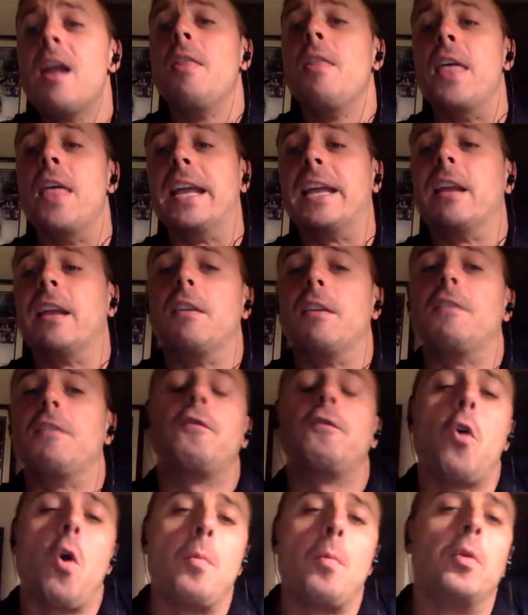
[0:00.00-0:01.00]
They can
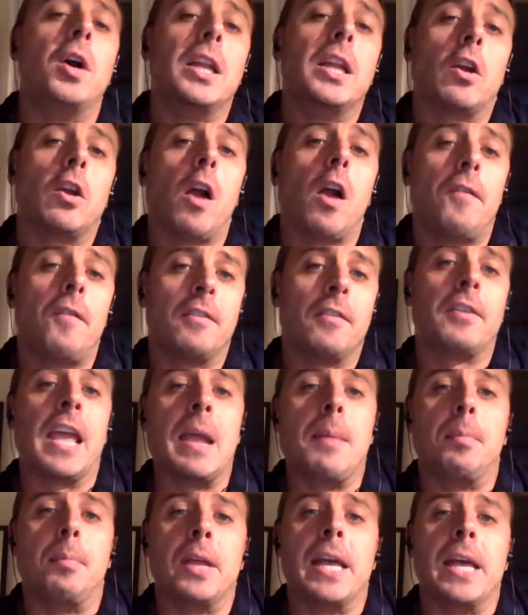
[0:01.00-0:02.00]
formulate their offensive
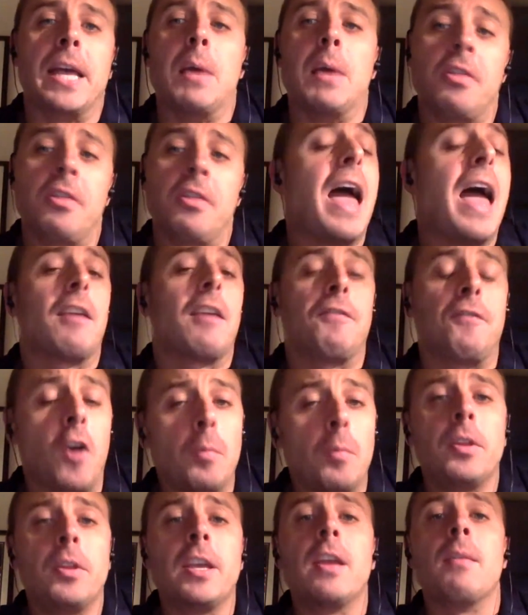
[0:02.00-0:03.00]
game plan with that
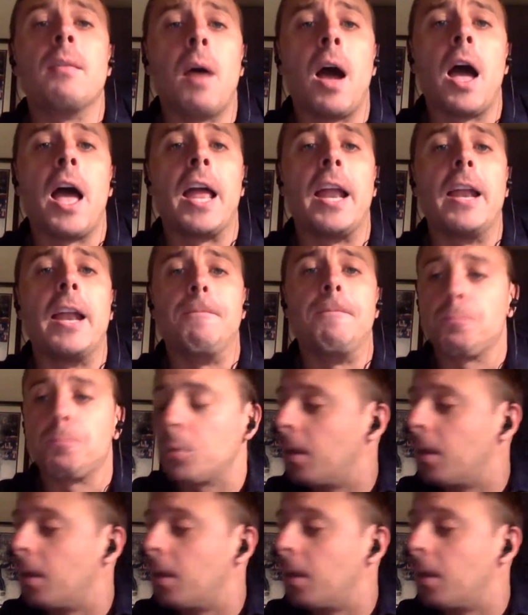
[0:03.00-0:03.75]
firmly in mind.